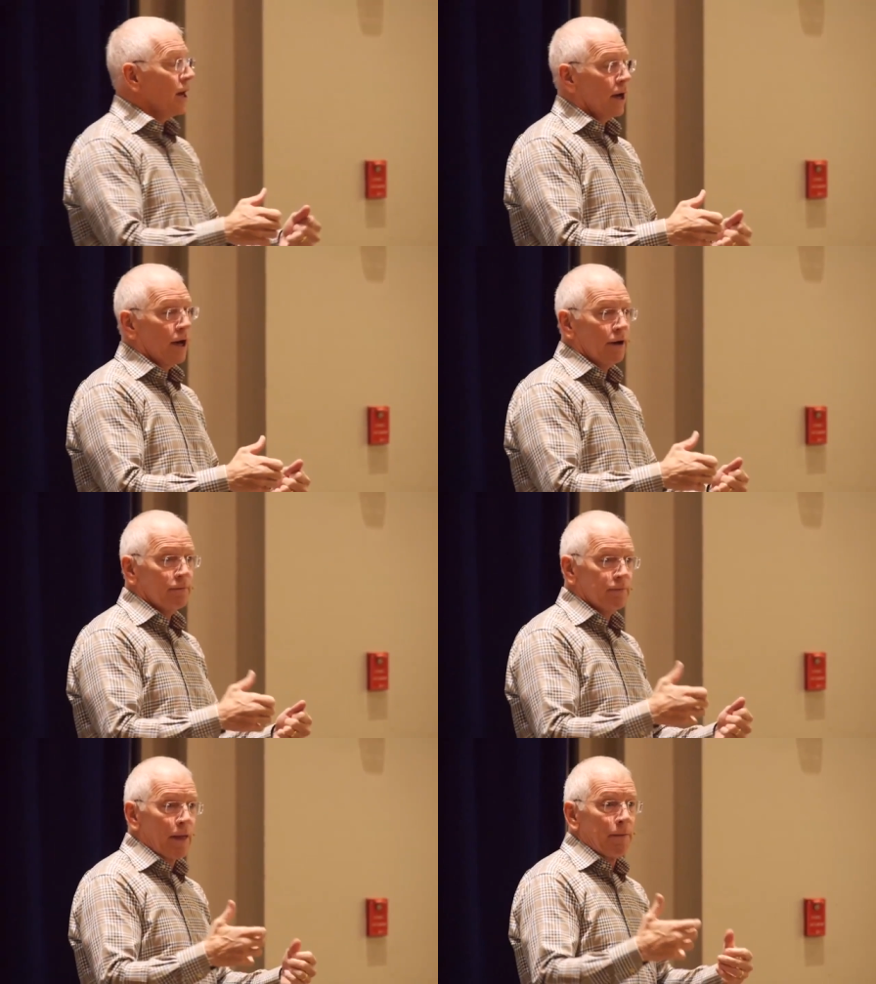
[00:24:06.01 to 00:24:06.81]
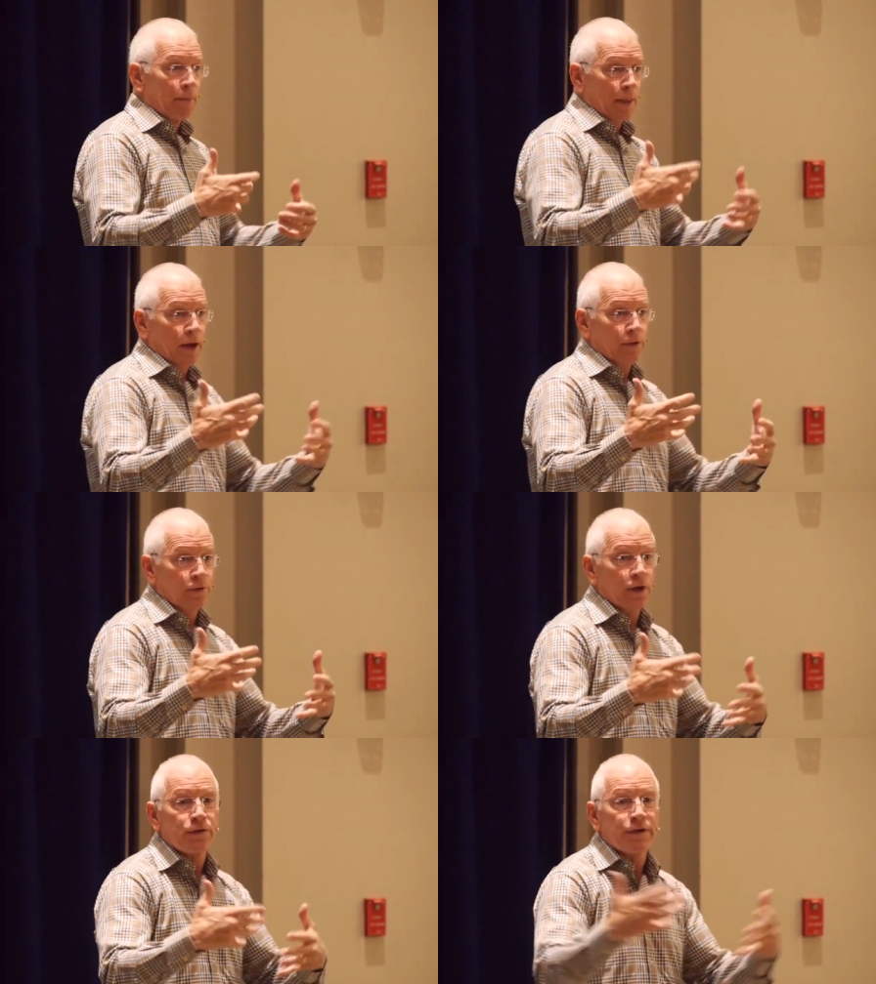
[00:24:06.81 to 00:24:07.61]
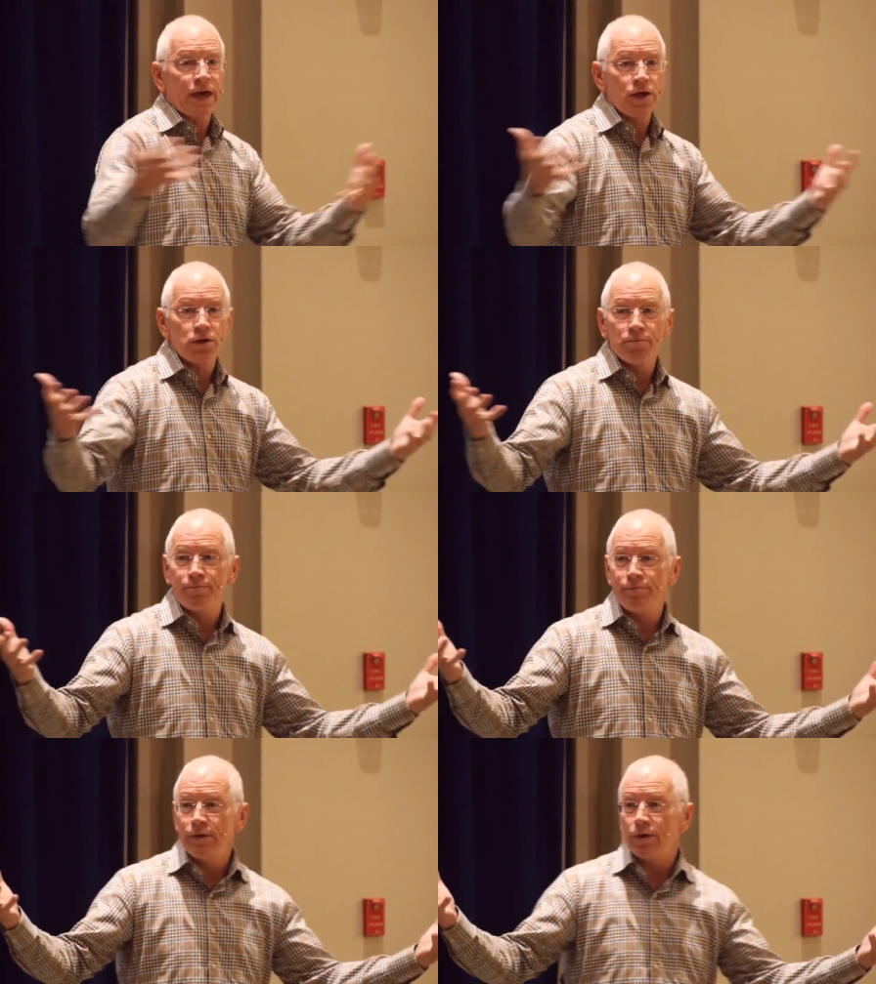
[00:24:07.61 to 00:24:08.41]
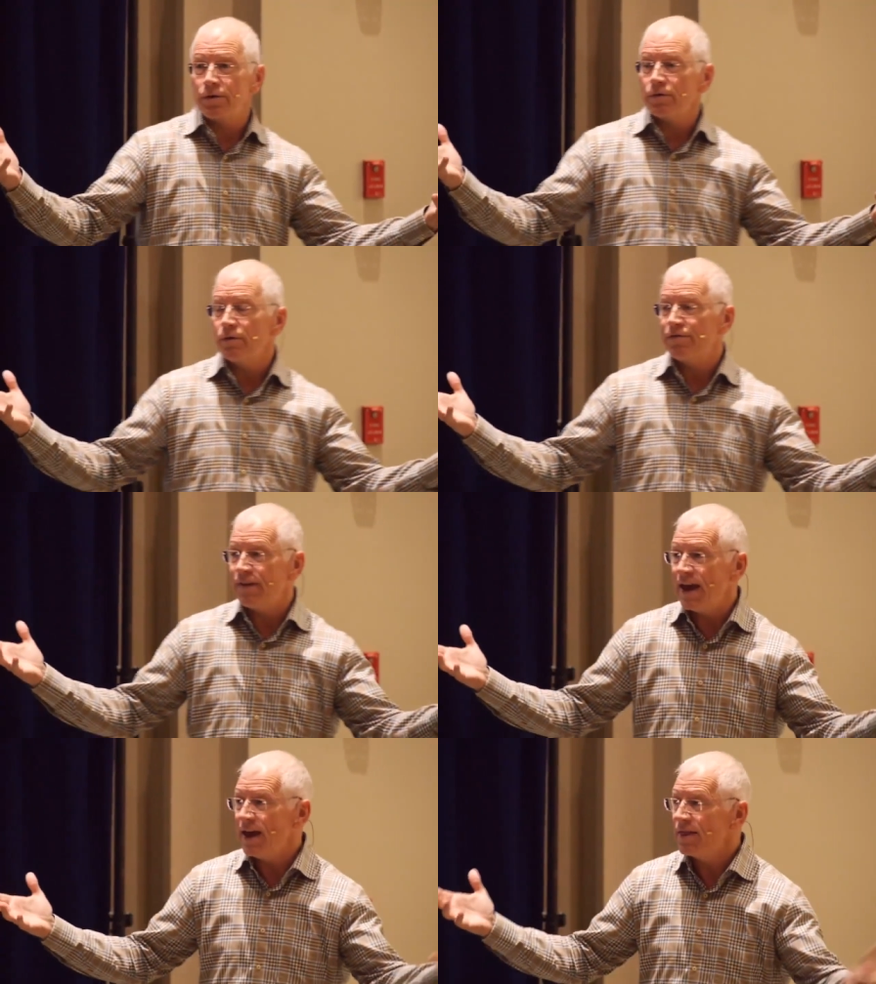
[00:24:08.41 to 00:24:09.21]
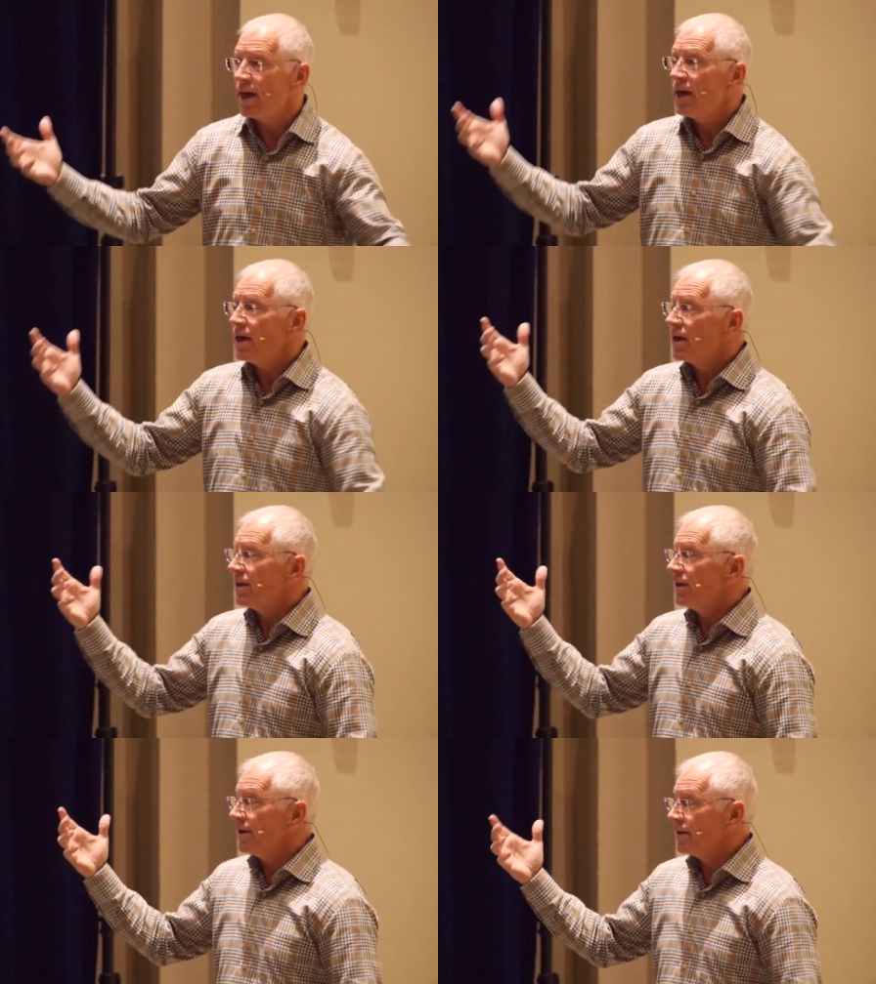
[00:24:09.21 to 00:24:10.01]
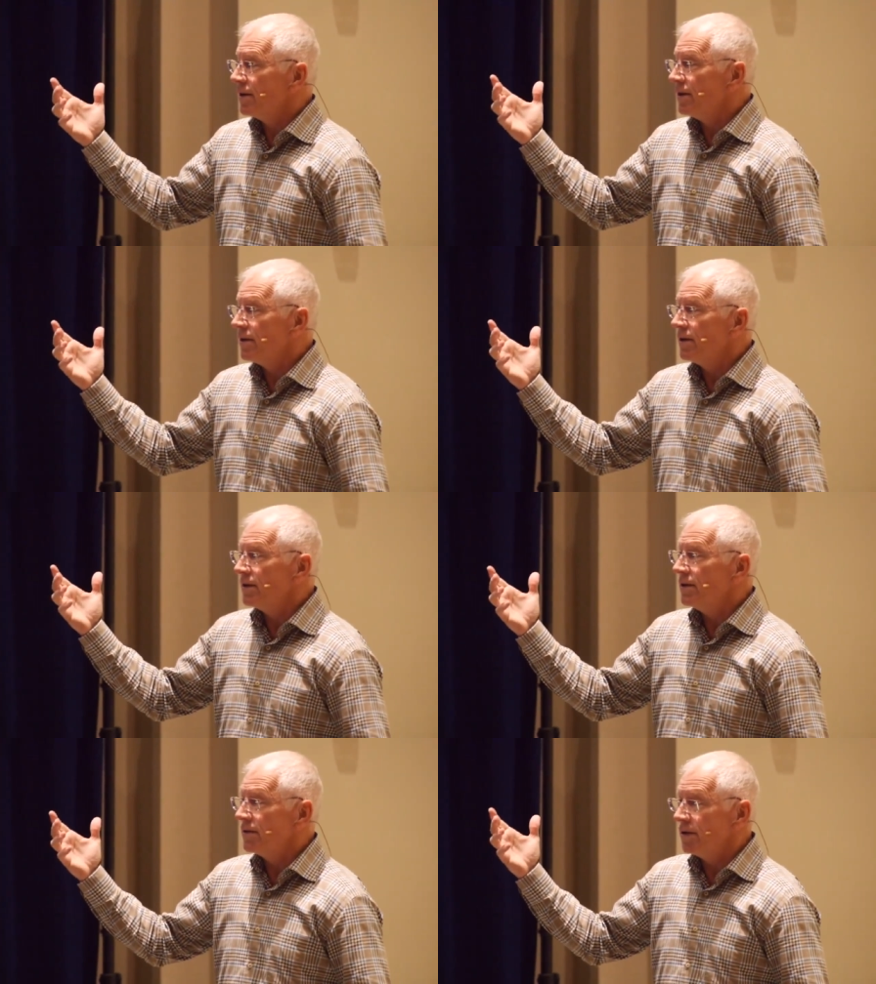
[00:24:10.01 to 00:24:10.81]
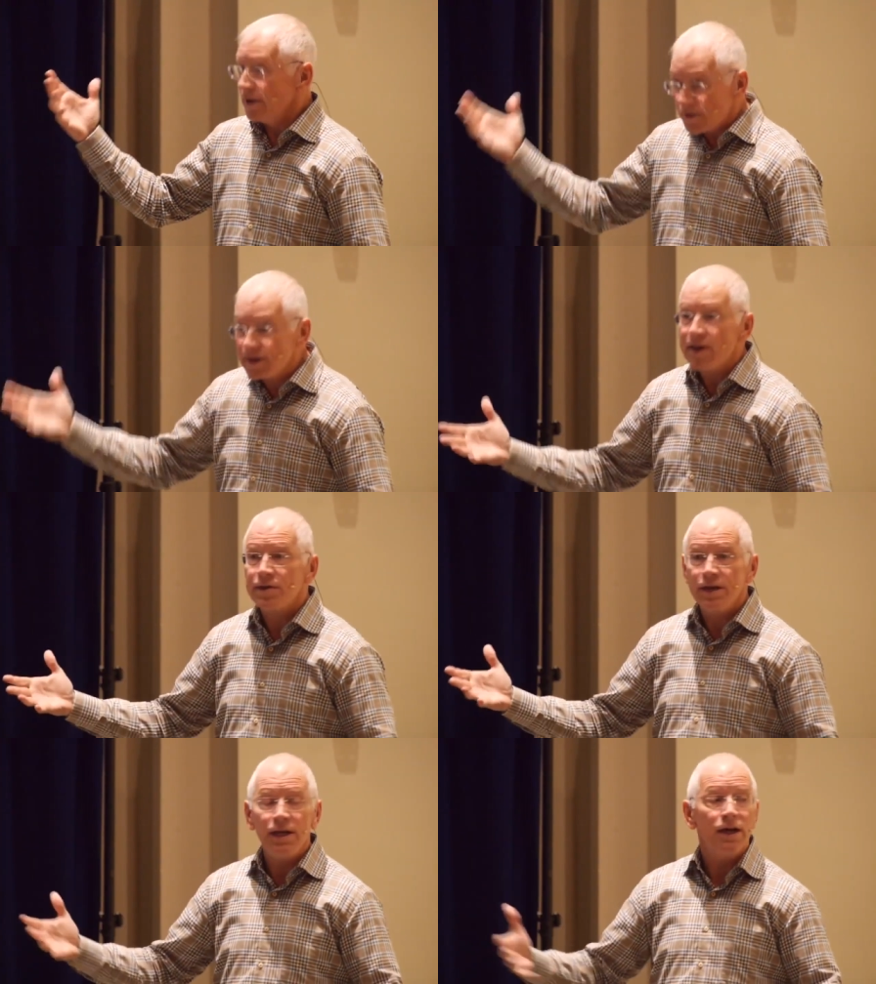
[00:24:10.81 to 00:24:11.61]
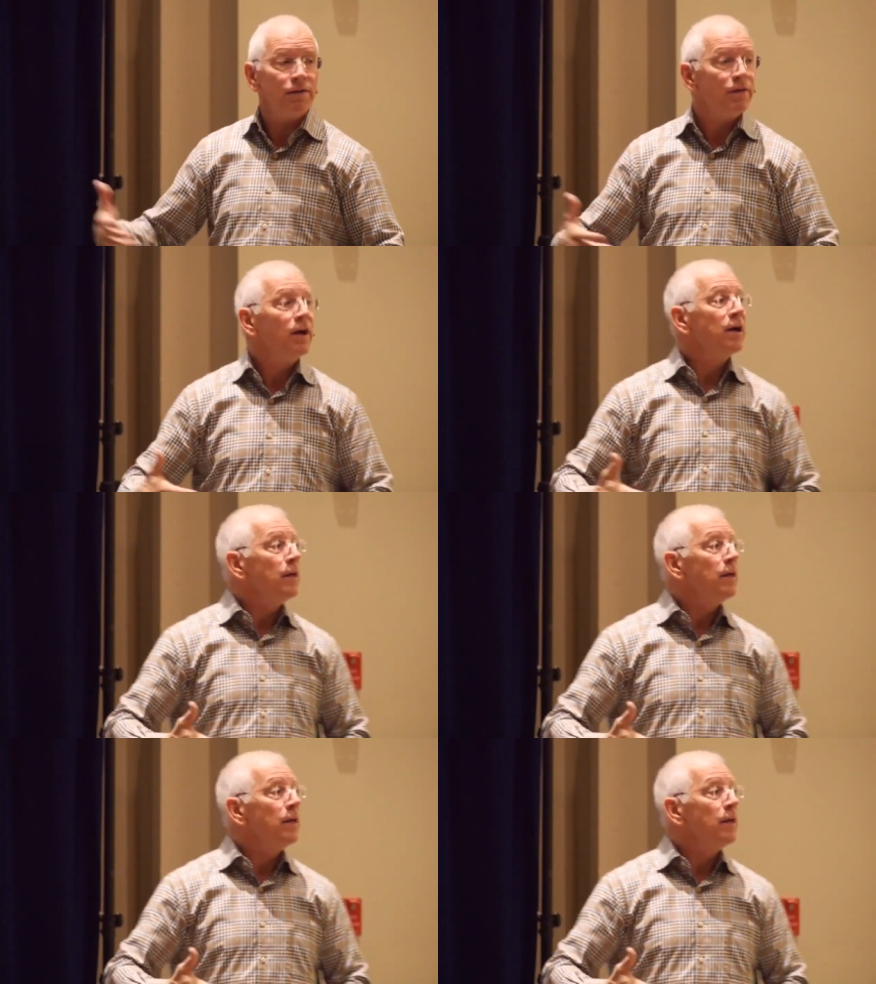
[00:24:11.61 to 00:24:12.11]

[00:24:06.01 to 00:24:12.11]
uh, uh, justification you know, through faith, the, the, the, the necessity of